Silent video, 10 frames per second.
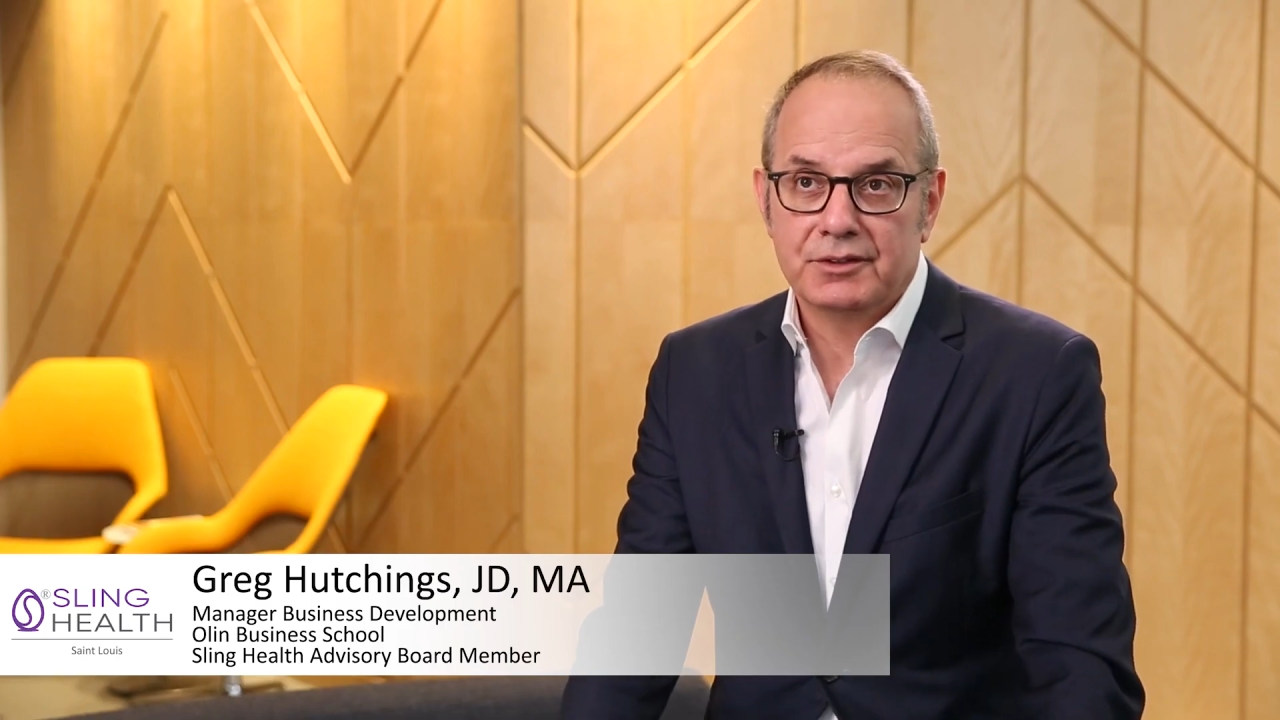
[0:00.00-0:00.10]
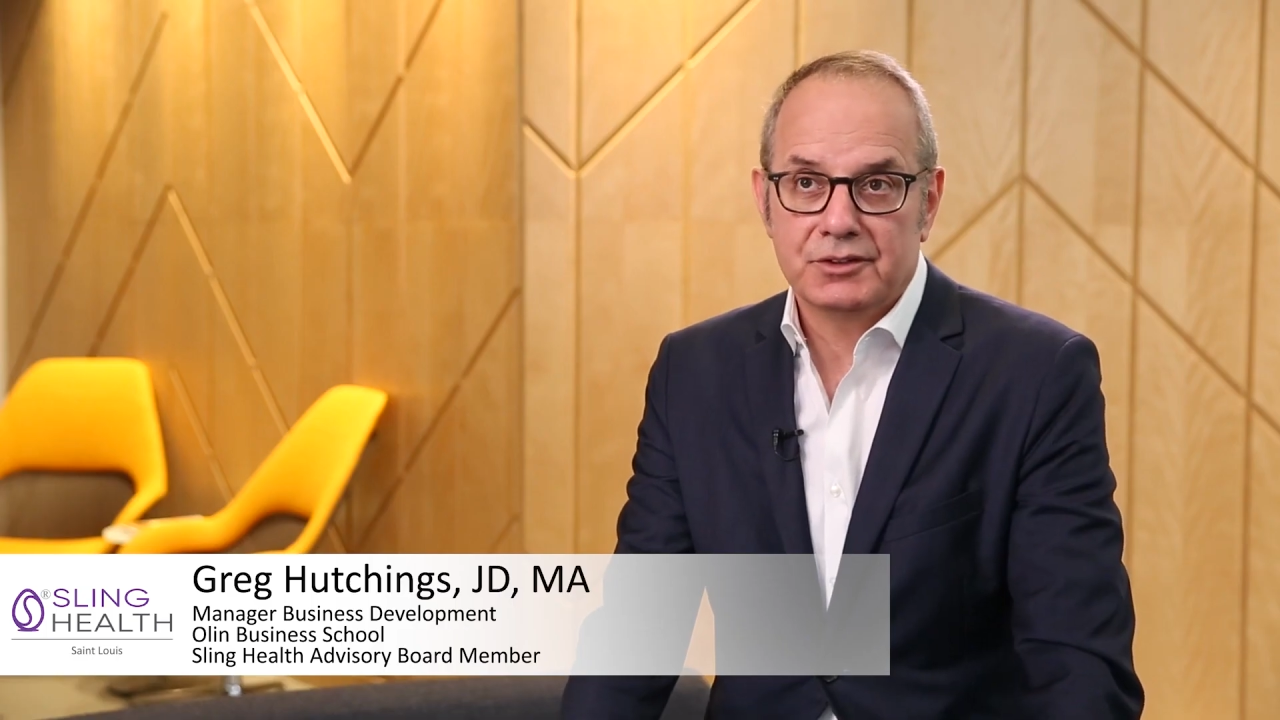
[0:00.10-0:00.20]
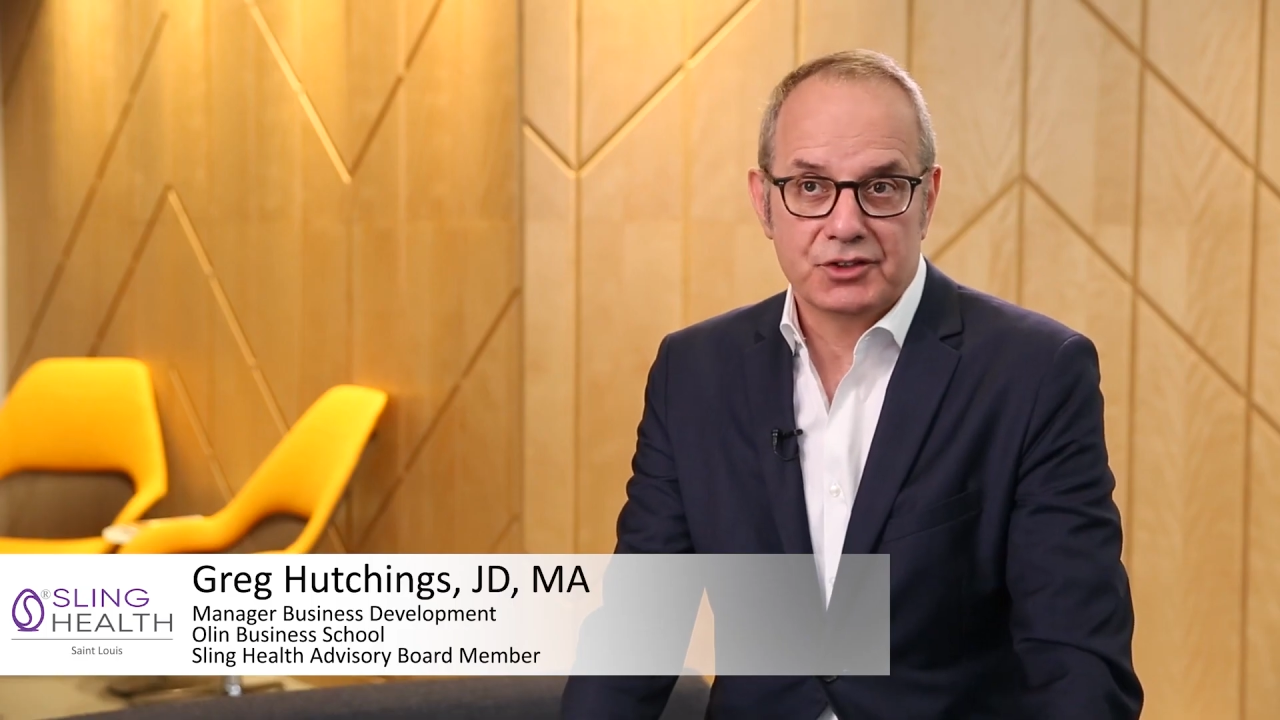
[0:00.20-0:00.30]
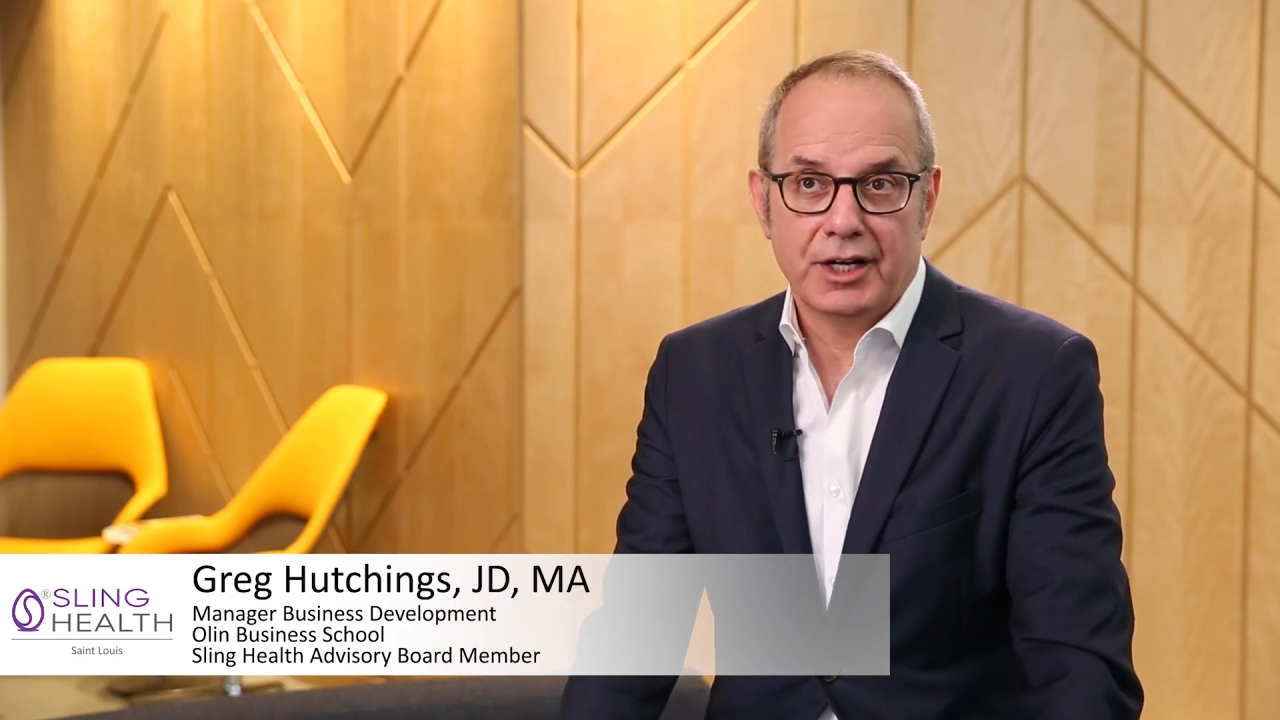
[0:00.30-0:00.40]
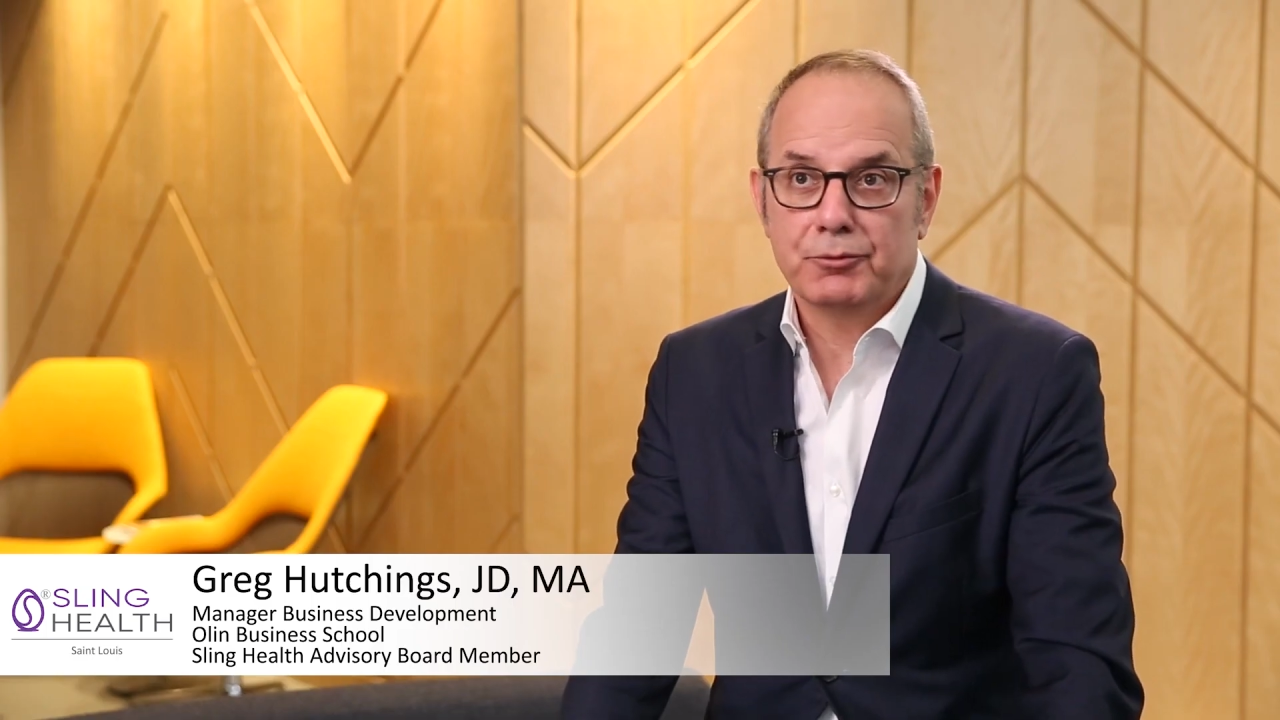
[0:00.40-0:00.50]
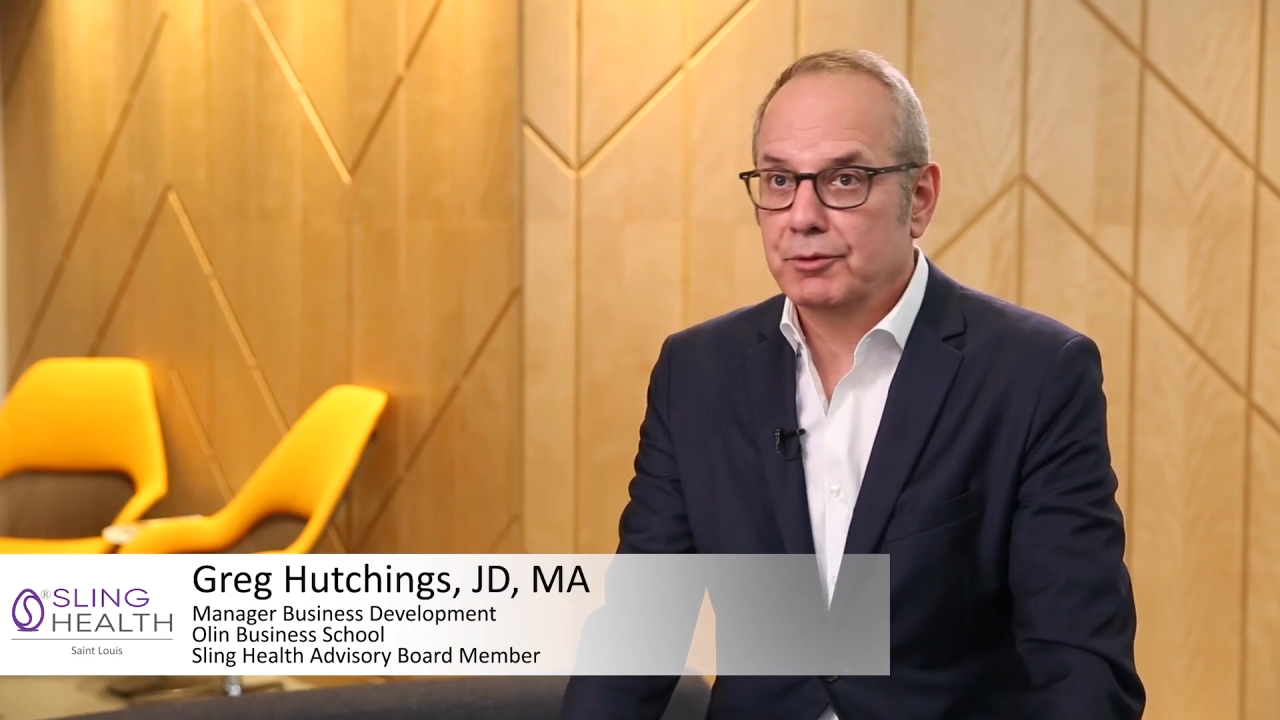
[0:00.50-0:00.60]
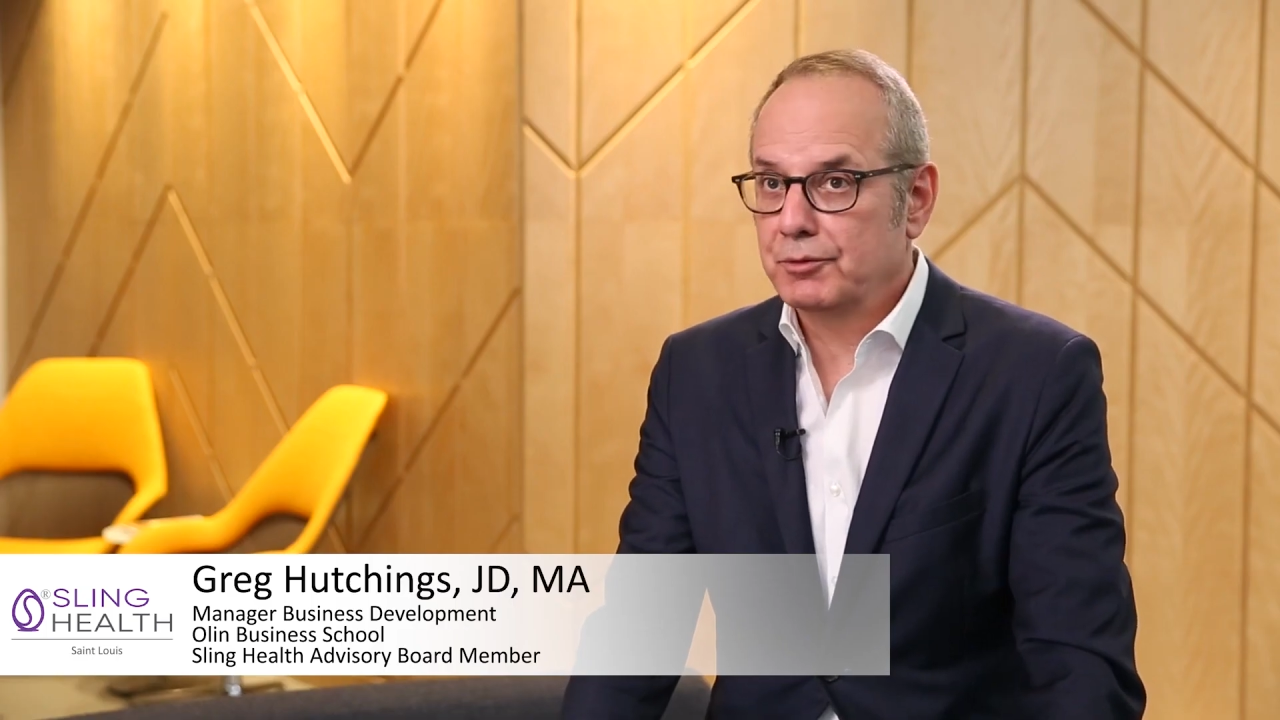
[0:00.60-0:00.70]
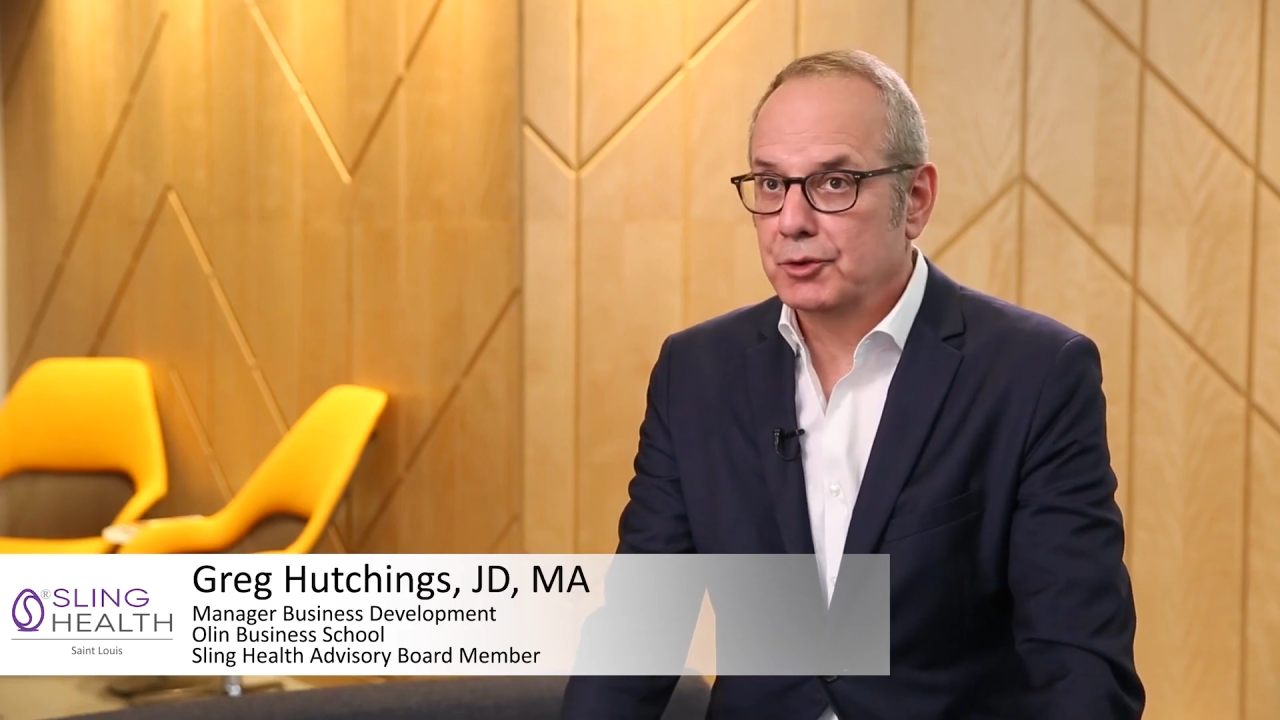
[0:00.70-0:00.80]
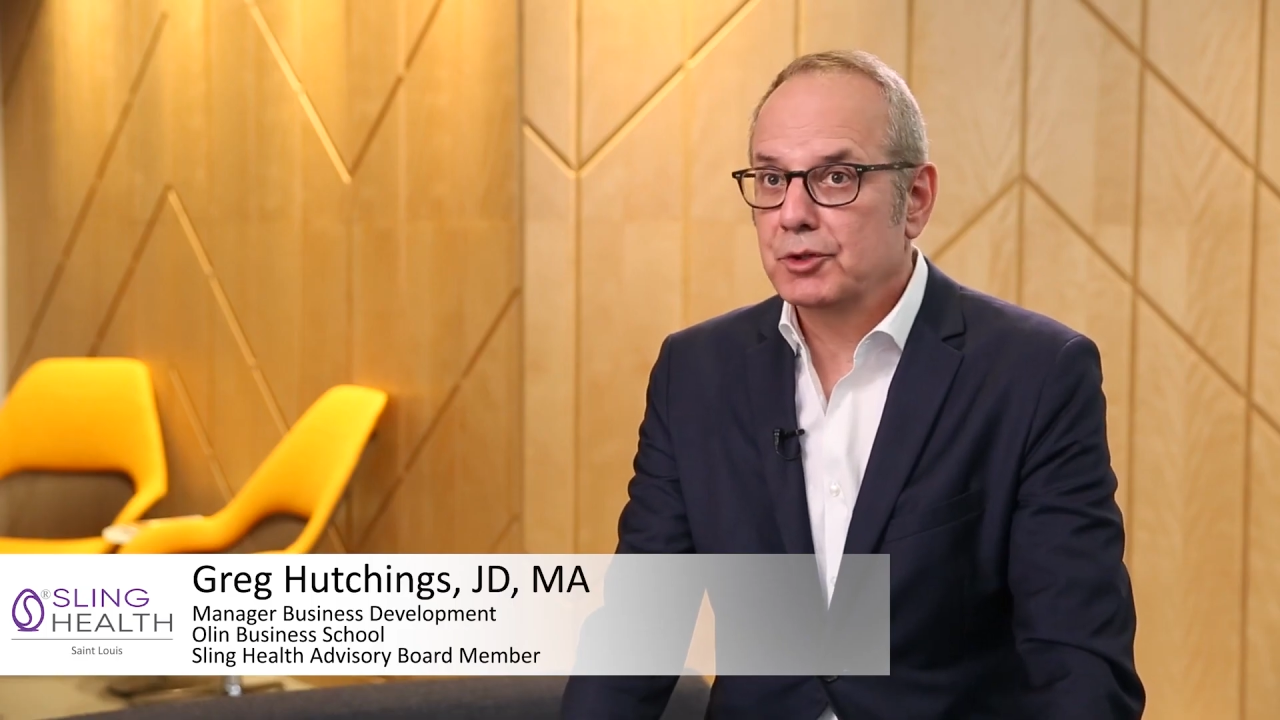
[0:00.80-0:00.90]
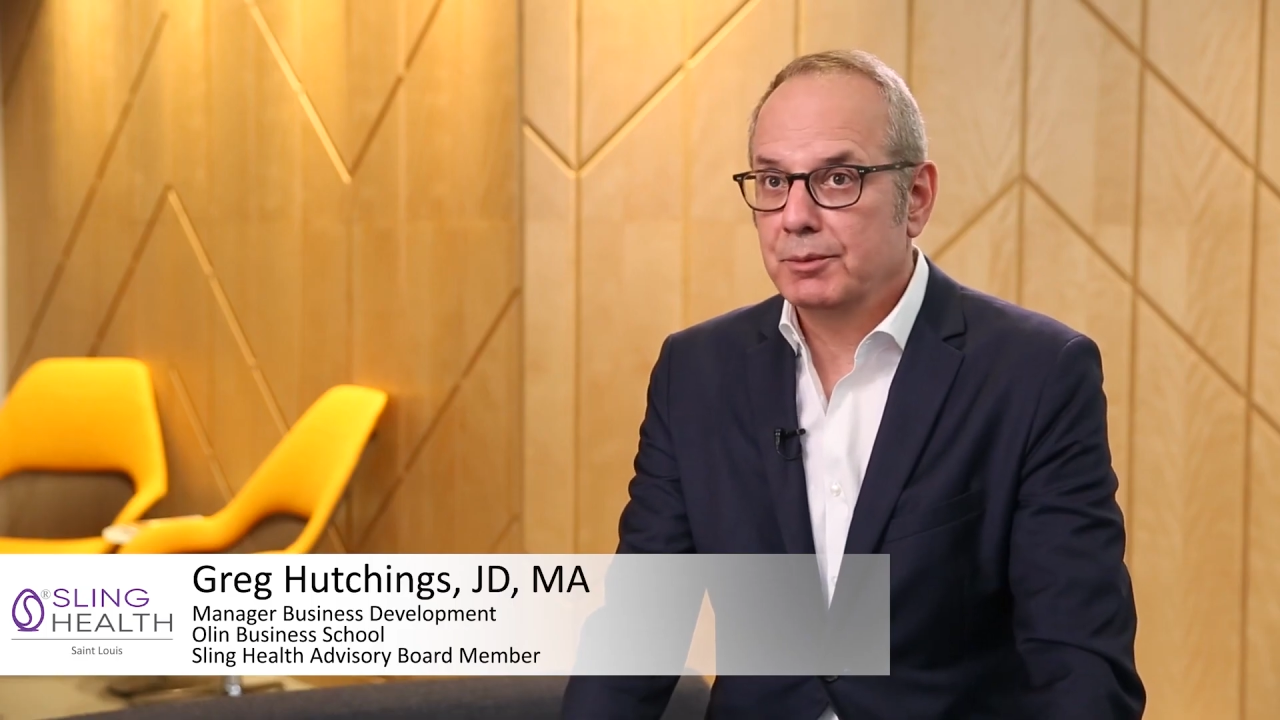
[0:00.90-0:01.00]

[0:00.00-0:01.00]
design review